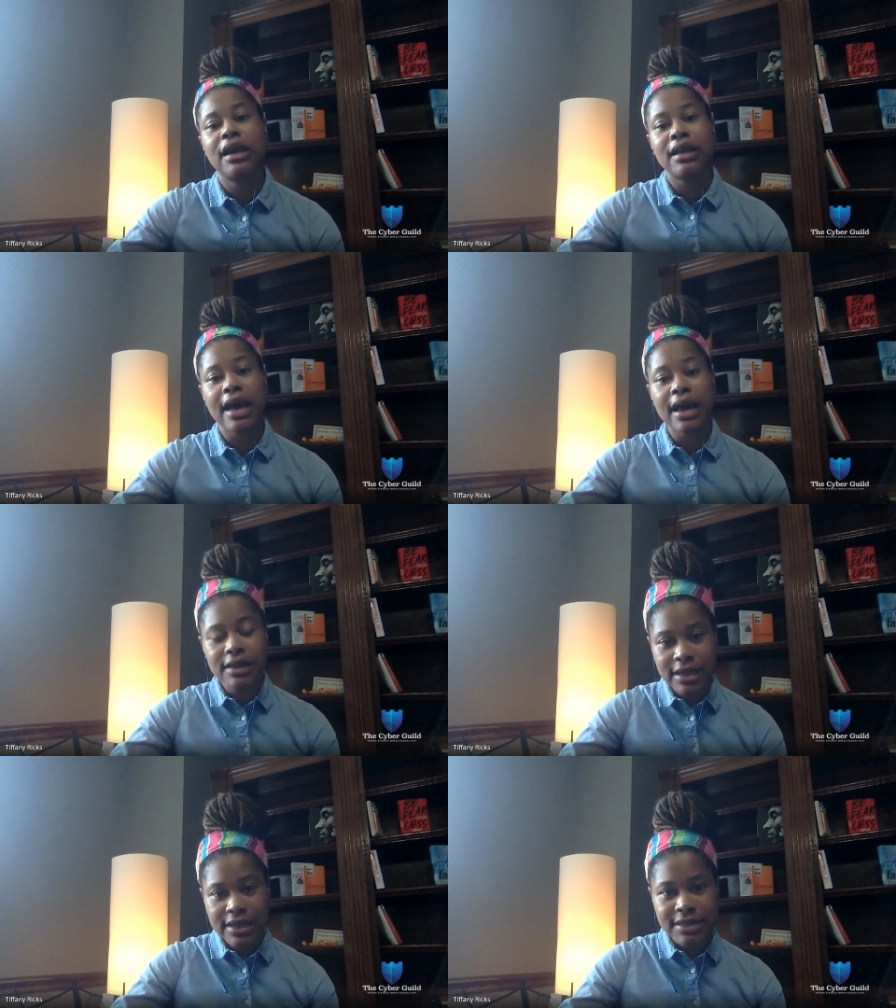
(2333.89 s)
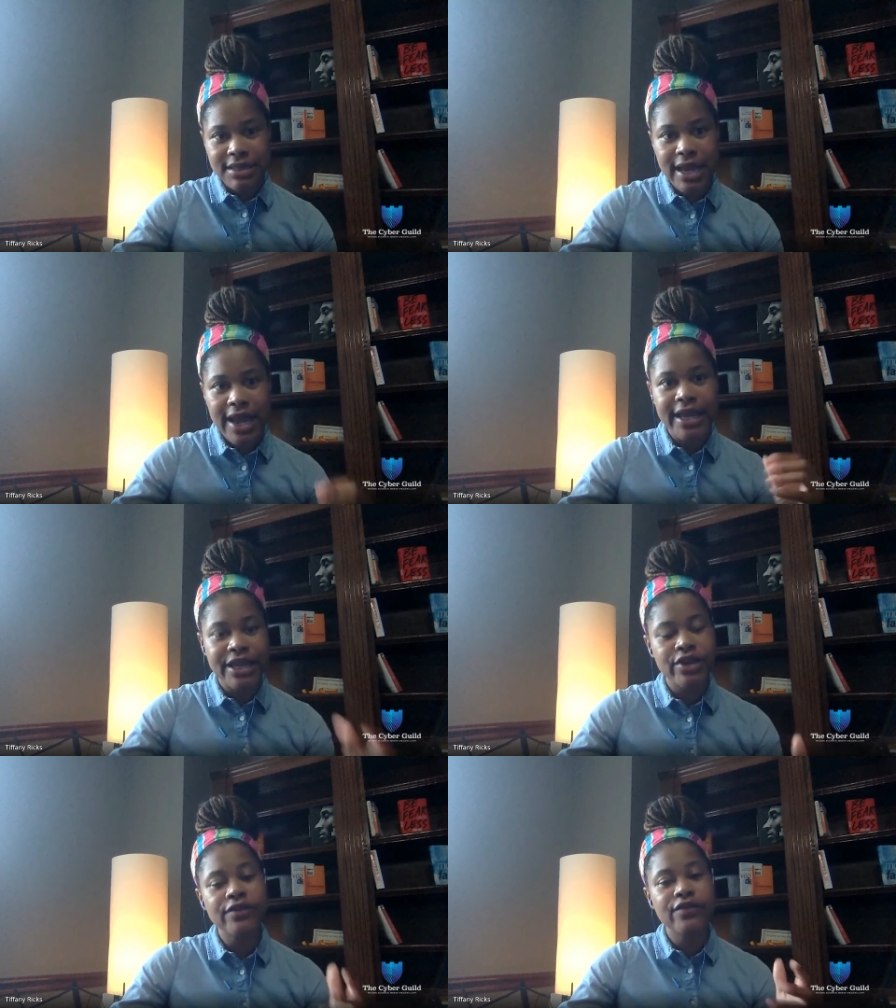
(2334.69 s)
A lot of things that I
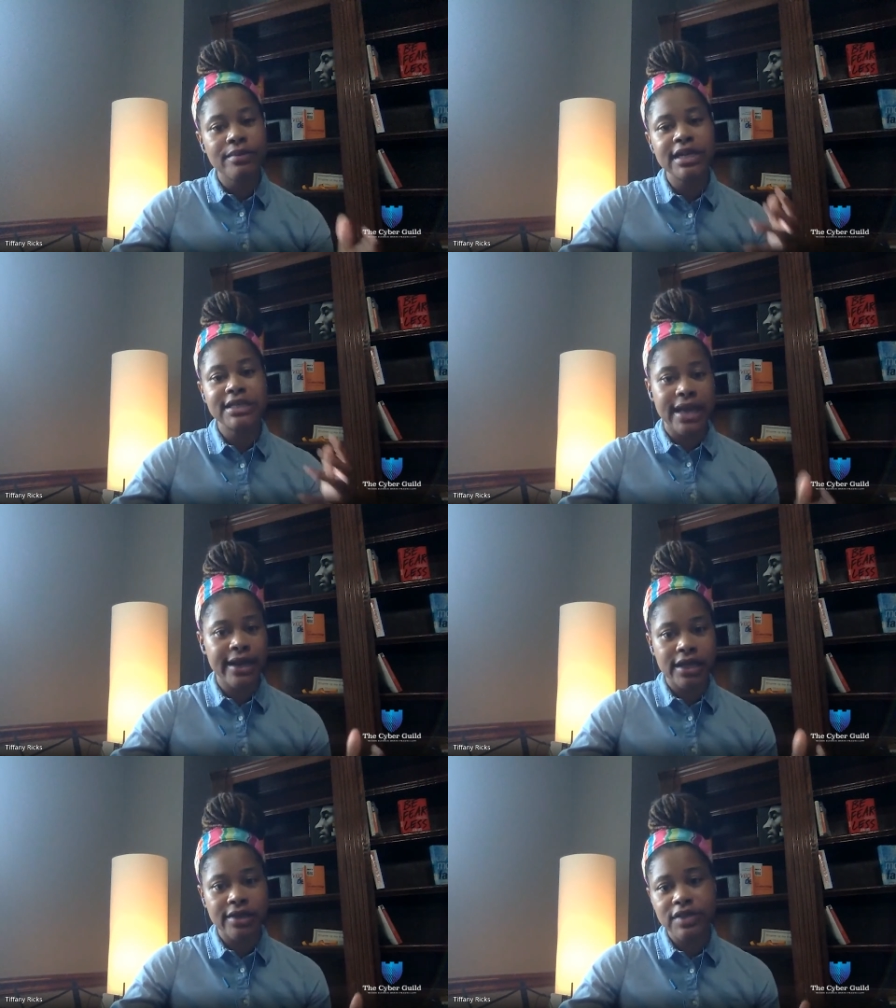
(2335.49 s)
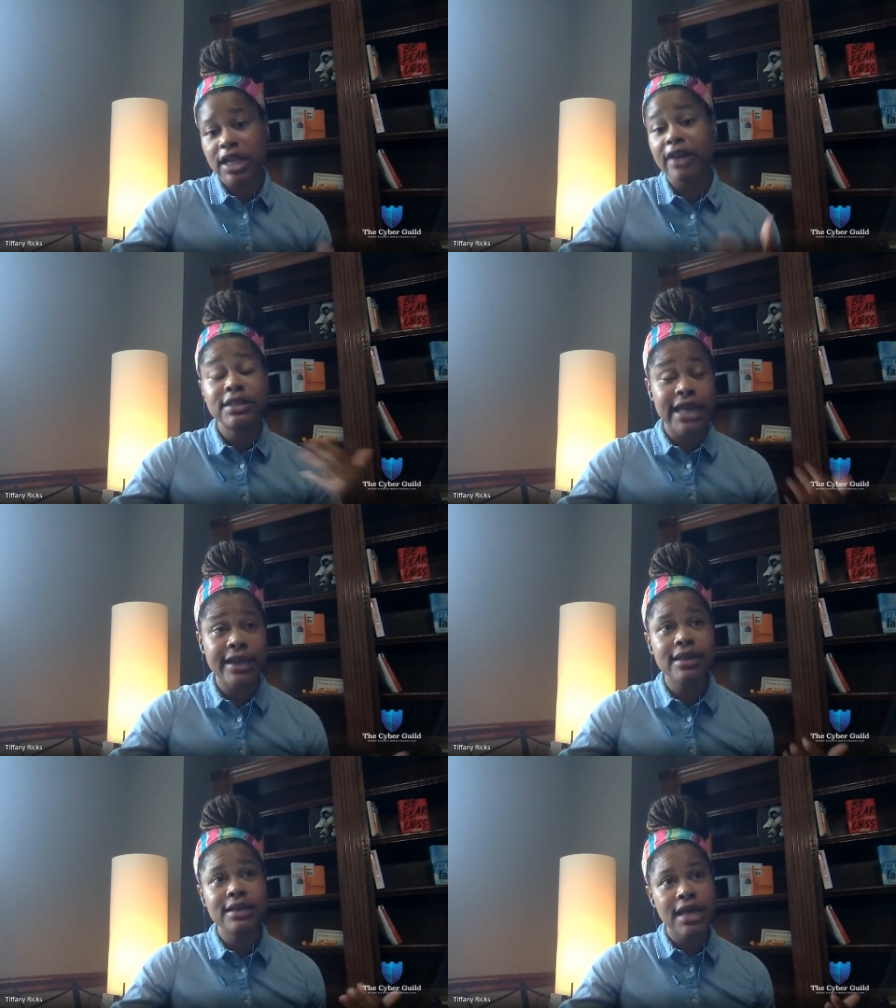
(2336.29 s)
hear from executives, and I've
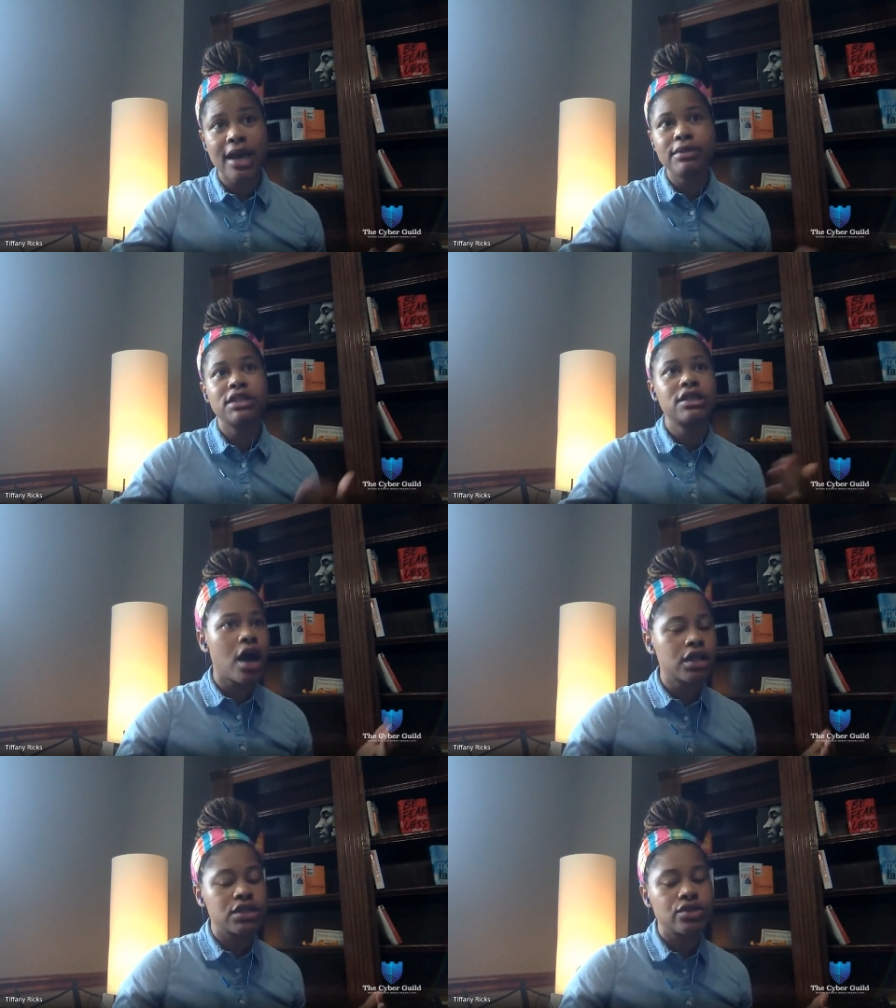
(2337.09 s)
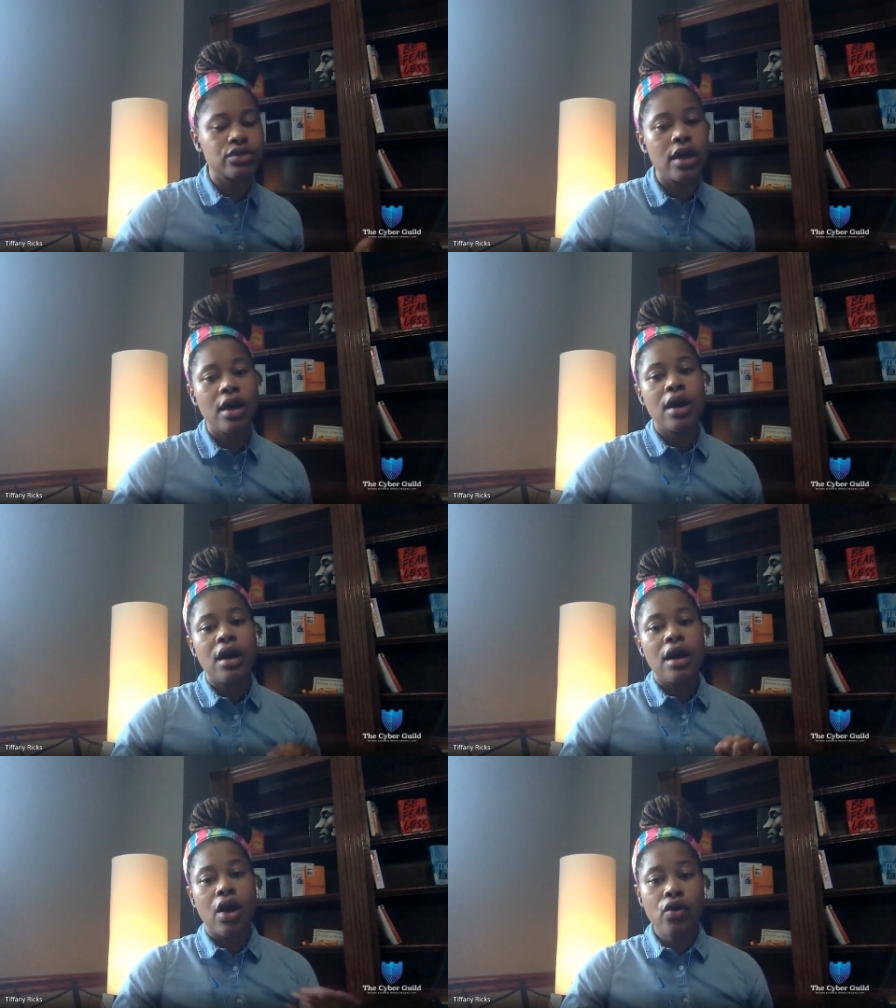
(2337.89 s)
taken the time to talk to
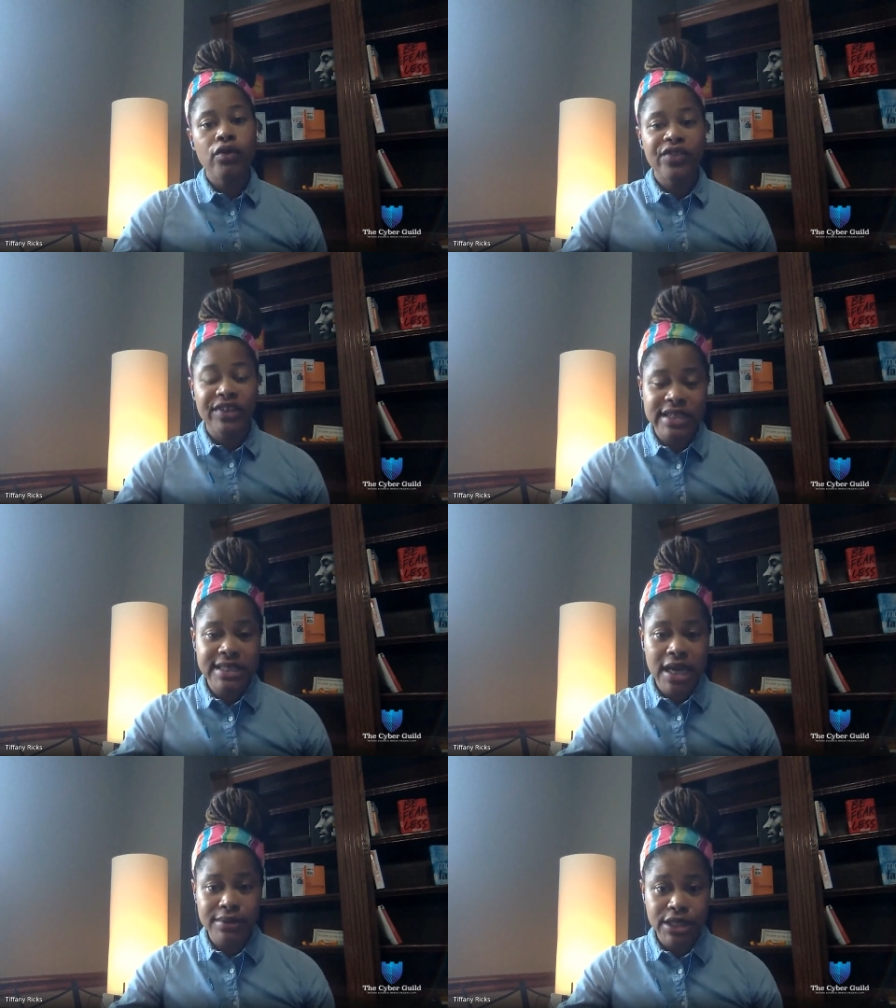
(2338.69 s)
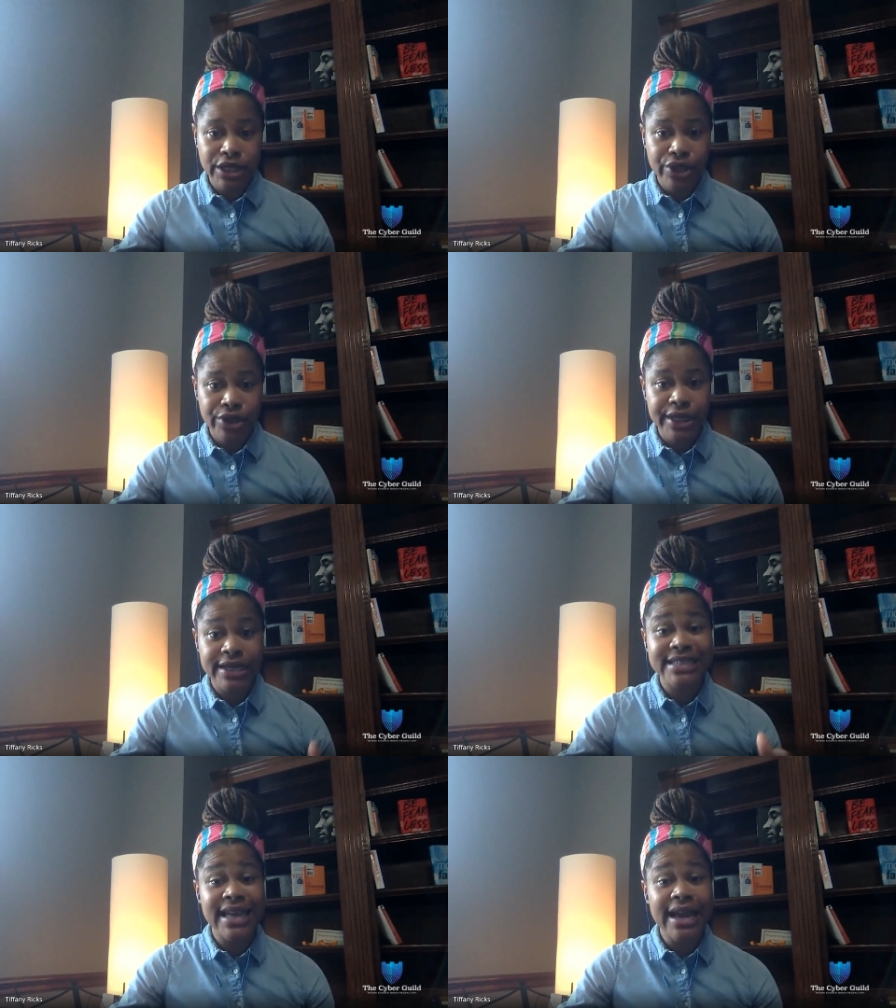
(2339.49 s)
over 50
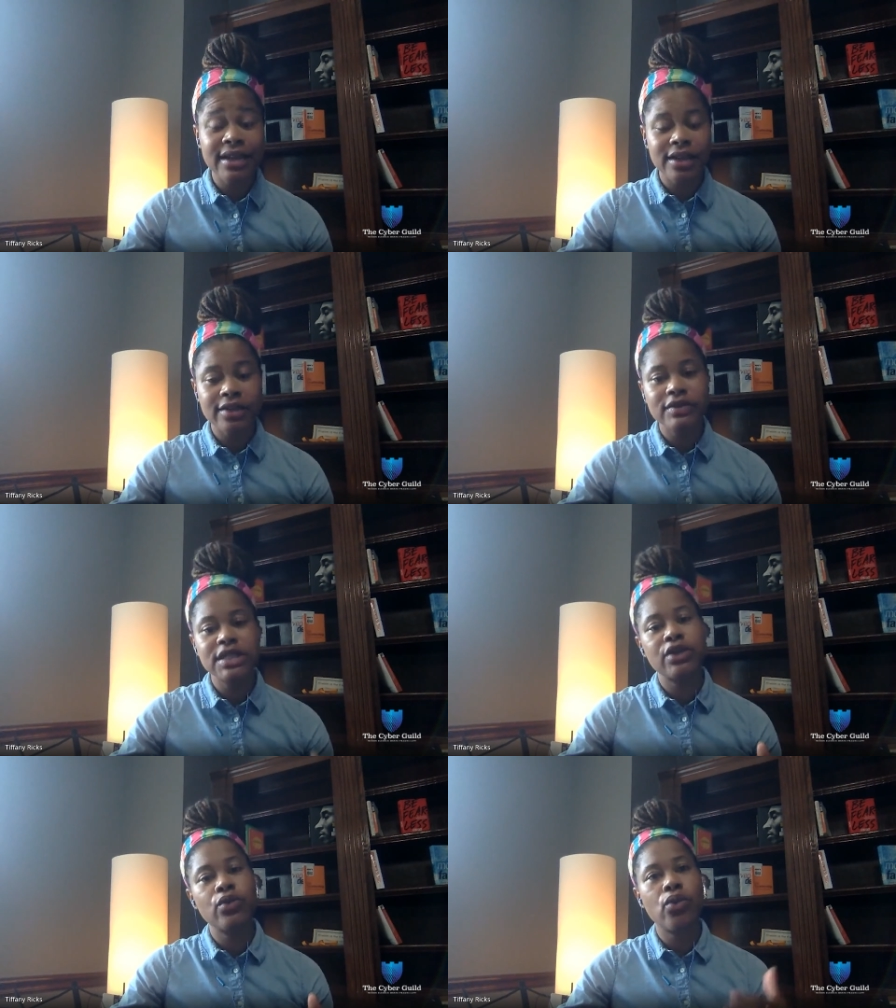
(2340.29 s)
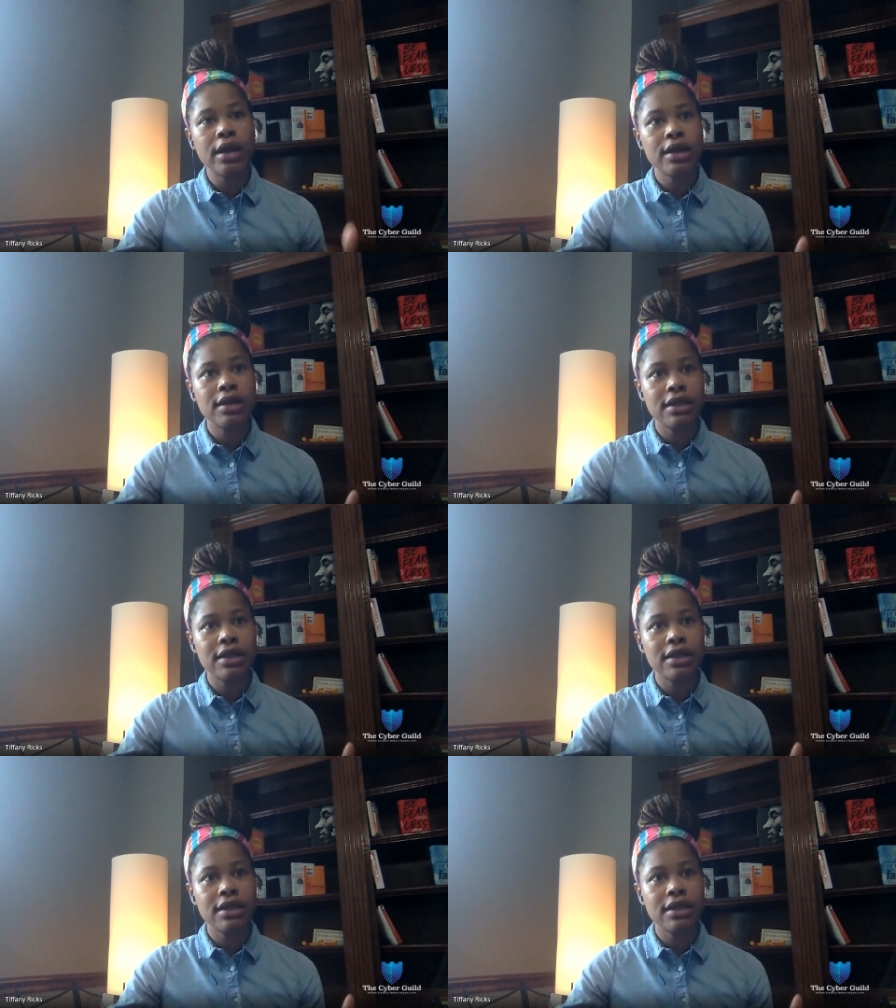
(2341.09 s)
cybersecurity executives, and one of the